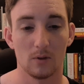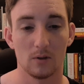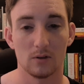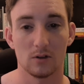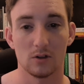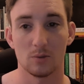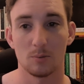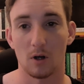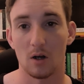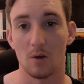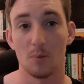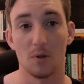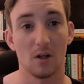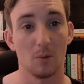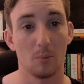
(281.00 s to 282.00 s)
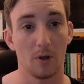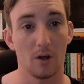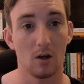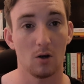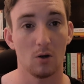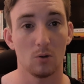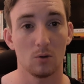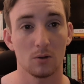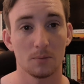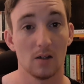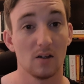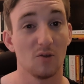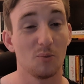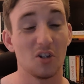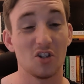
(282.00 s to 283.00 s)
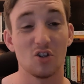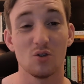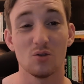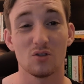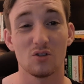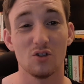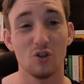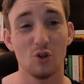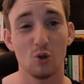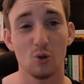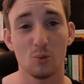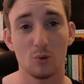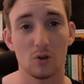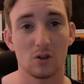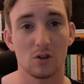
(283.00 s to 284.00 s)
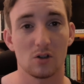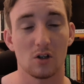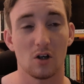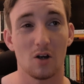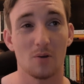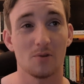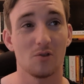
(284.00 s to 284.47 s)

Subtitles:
despite being a bit old. They've been used numerous times,